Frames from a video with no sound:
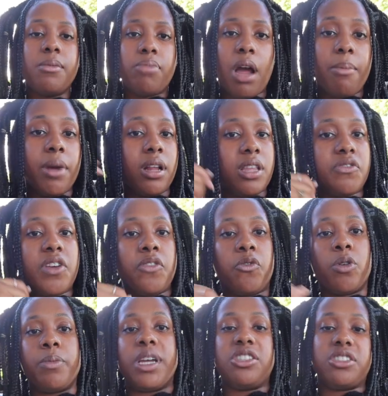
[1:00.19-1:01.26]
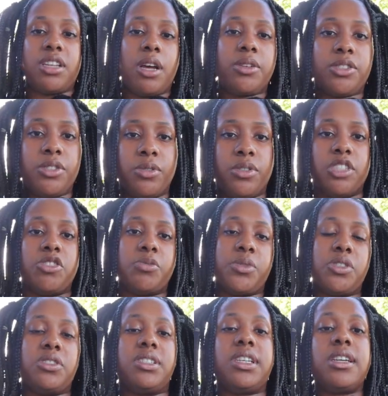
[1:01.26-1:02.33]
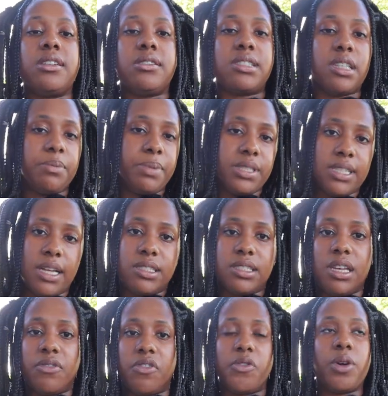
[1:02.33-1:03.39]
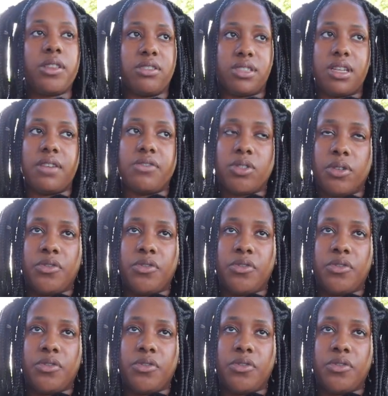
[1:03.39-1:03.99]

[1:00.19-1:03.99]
primarily fund formation. I also do distribution deals, LP side stuff, a few other stuff. So